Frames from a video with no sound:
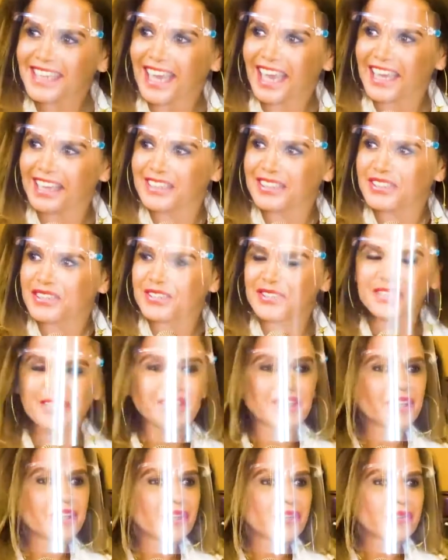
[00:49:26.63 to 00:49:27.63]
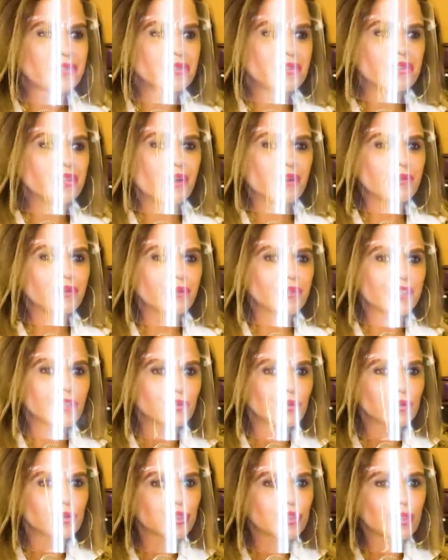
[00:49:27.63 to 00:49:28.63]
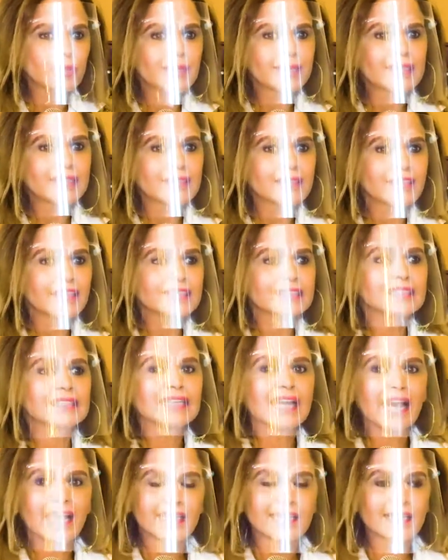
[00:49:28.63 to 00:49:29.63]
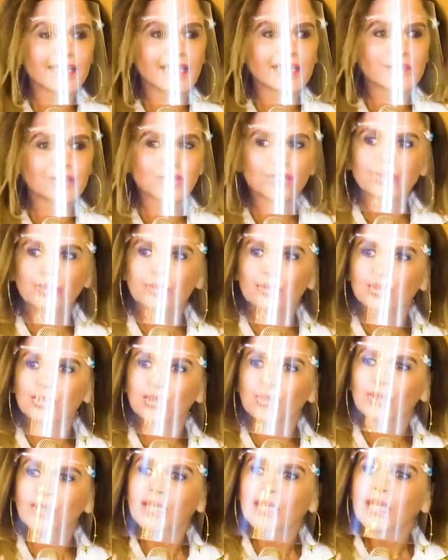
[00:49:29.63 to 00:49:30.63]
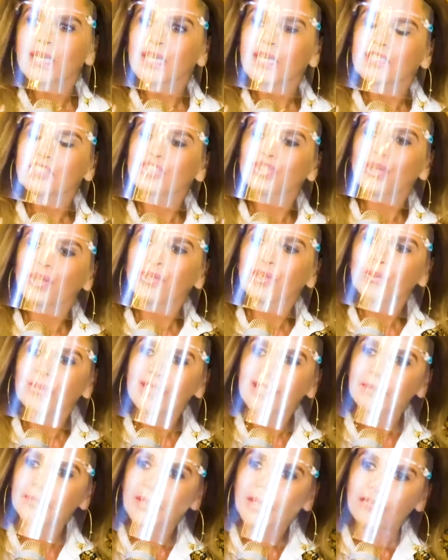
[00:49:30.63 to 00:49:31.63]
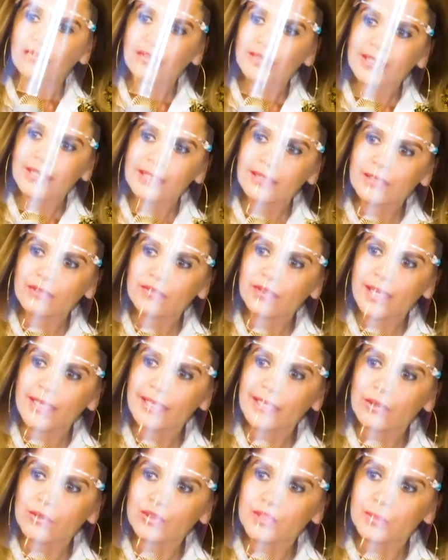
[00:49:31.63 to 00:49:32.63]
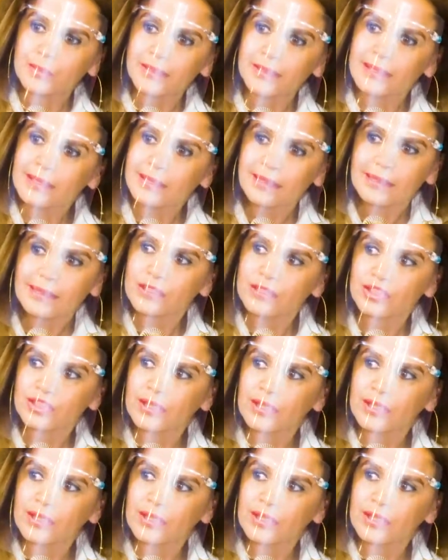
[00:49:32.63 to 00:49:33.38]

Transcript: and you can do so many things that I can't do. So it's not only about reading and writing or speaking English